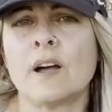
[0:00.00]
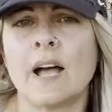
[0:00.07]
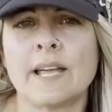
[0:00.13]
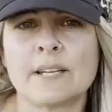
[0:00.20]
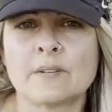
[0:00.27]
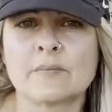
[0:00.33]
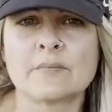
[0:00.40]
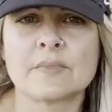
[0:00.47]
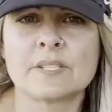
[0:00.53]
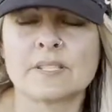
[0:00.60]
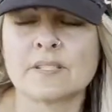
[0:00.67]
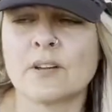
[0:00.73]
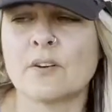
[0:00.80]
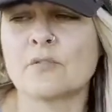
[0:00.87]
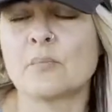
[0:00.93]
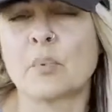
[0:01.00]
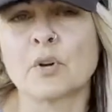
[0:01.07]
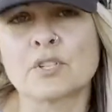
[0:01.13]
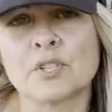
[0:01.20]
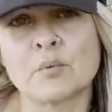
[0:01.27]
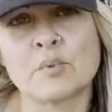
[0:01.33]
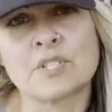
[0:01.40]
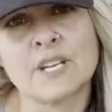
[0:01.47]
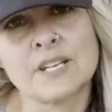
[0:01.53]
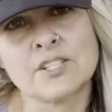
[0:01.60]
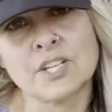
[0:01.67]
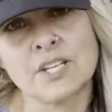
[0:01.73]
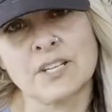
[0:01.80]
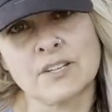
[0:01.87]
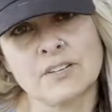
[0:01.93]
items of personal
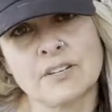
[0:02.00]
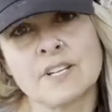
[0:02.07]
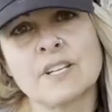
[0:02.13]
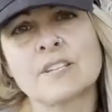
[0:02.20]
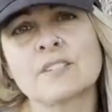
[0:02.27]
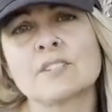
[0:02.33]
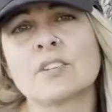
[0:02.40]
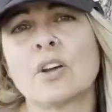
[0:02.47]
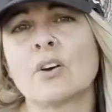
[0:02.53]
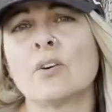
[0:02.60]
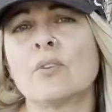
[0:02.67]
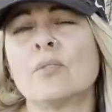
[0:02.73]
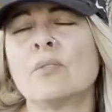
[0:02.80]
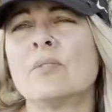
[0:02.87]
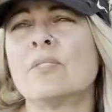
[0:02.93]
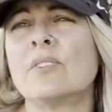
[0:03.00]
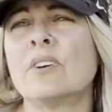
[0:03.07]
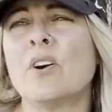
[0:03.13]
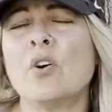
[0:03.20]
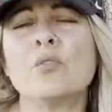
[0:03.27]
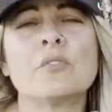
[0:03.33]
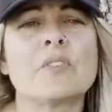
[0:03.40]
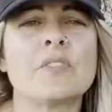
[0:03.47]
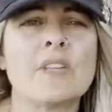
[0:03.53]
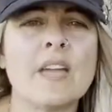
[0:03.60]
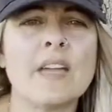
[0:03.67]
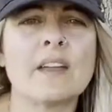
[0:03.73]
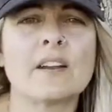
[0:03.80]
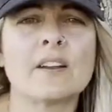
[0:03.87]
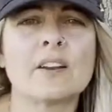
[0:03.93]
protection gear. So over
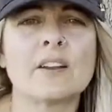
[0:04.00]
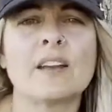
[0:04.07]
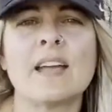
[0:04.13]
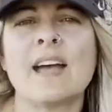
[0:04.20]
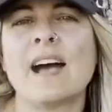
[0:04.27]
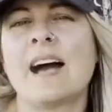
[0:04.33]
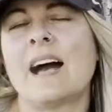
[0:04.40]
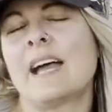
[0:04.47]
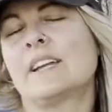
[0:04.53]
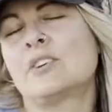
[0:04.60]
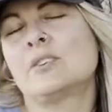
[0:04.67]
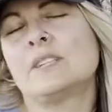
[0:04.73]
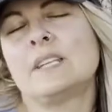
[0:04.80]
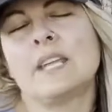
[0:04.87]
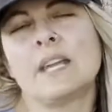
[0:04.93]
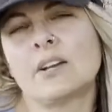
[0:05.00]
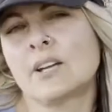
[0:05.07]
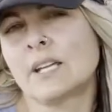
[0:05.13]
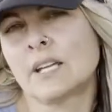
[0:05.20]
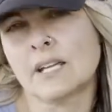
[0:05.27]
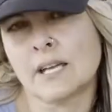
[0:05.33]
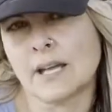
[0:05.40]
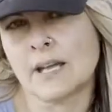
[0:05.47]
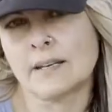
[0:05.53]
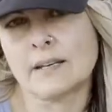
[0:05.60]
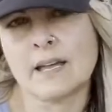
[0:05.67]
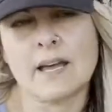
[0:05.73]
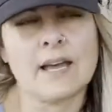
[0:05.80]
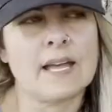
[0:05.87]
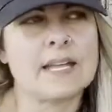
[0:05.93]
there, I couldn't carry a gun.
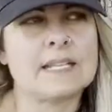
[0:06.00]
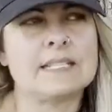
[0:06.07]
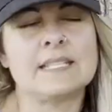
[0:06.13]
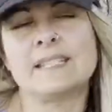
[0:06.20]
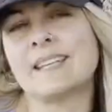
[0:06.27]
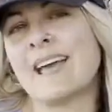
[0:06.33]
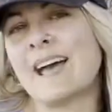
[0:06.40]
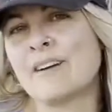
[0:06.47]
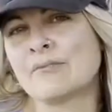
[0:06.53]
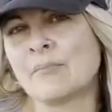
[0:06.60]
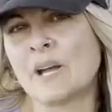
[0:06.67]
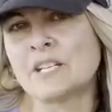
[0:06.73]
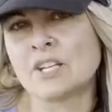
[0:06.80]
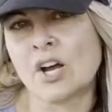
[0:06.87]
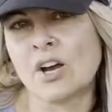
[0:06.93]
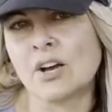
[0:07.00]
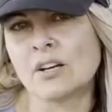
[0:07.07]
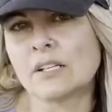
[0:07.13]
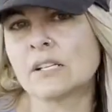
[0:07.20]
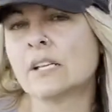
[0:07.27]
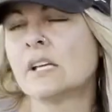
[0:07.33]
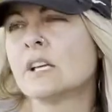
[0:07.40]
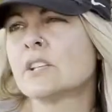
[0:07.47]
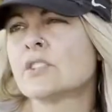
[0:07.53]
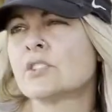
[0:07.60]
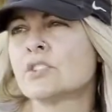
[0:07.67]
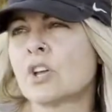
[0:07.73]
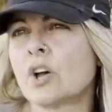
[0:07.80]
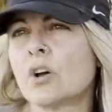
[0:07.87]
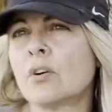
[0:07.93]
I didn't have my dog.
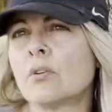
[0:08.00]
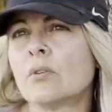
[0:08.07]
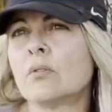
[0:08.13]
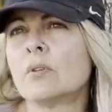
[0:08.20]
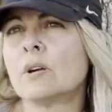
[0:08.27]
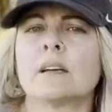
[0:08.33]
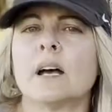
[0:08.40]
So